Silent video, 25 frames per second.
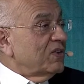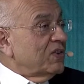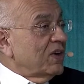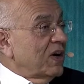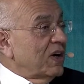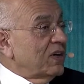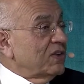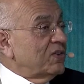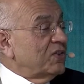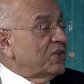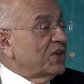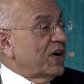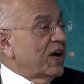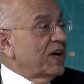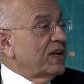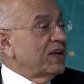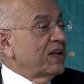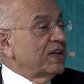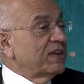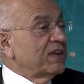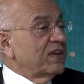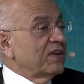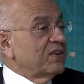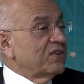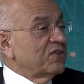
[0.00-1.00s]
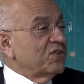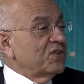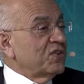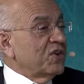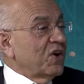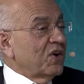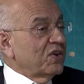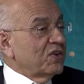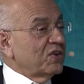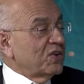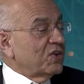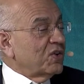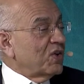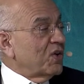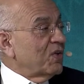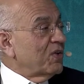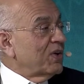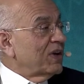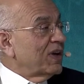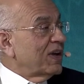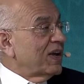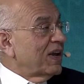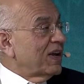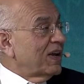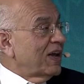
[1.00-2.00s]
a China that is not
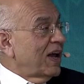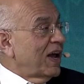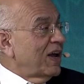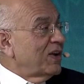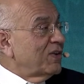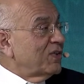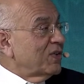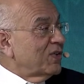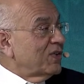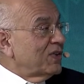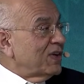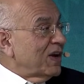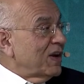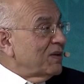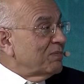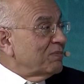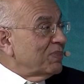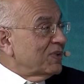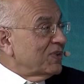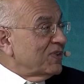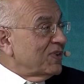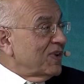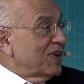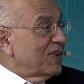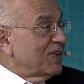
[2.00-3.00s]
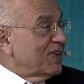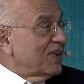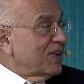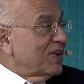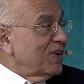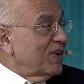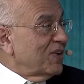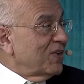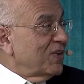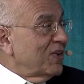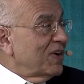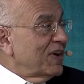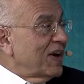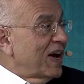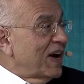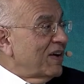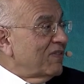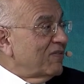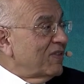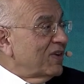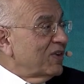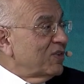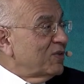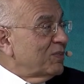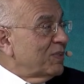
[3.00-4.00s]
growing at 8 or 10% a year on
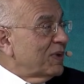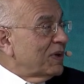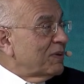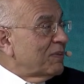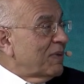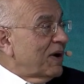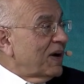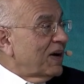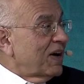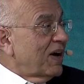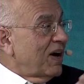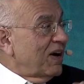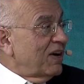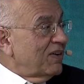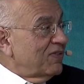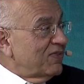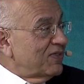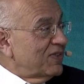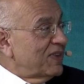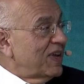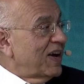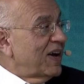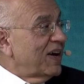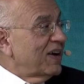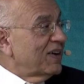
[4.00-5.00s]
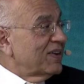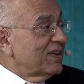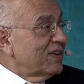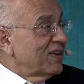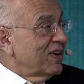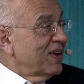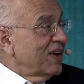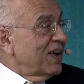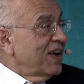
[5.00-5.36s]
average, but about half that.